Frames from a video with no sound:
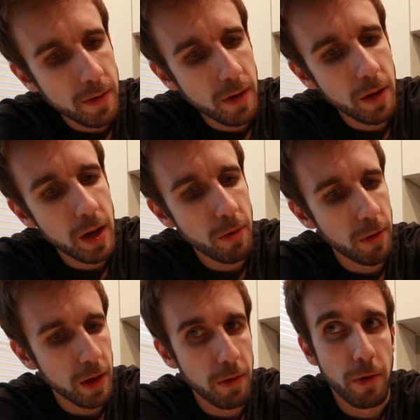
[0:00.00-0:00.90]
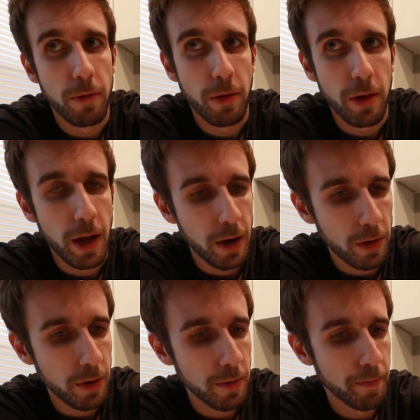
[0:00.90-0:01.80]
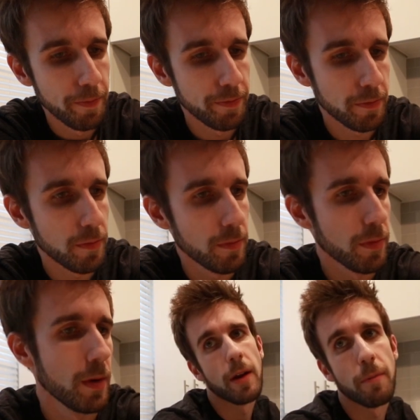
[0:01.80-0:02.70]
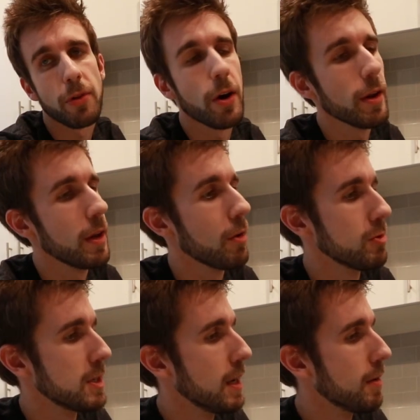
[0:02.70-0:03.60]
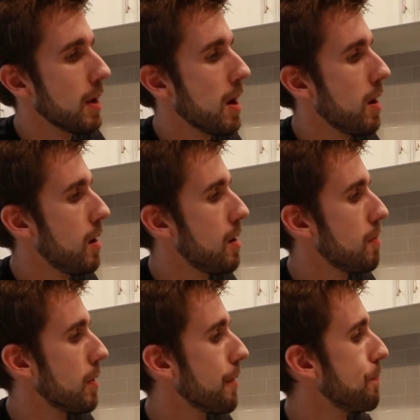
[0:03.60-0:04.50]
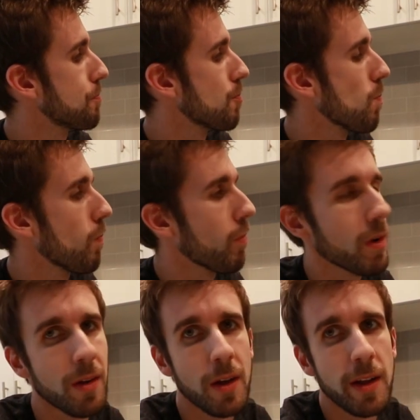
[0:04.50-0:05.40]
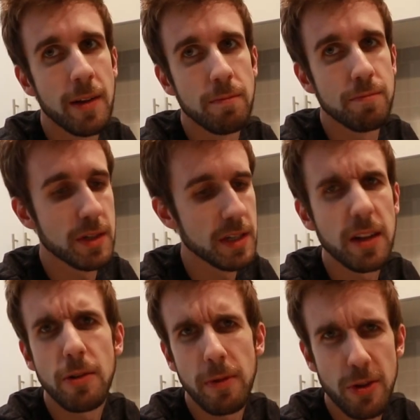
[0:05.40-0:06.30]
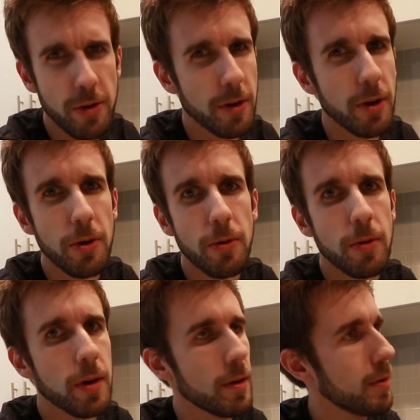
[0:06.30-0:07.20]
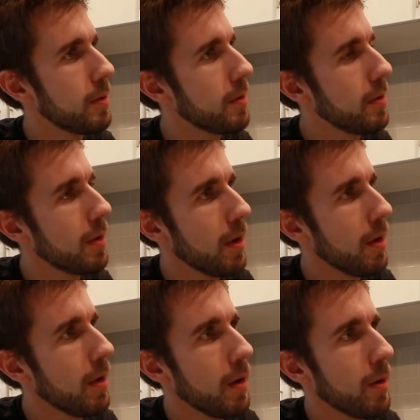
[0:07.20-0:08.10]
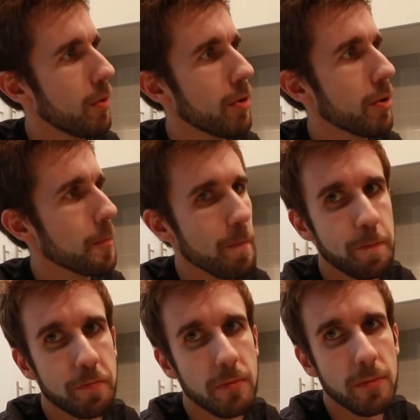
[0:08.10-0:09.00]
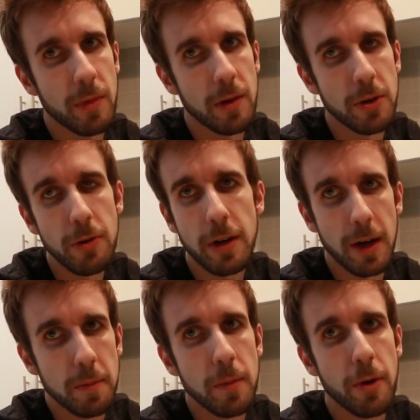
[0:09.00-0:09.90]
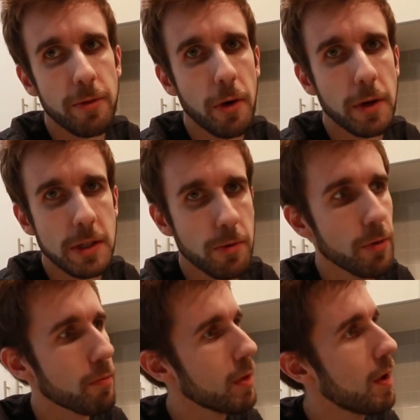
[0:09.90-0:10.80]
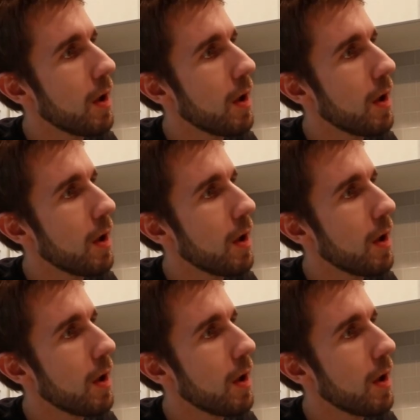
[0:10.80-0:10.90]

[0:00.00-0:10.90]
The Lean Cuisine one was not good. I'm sorry, Lean Cuisine, but stick to what you know, or do a couple more focus groups.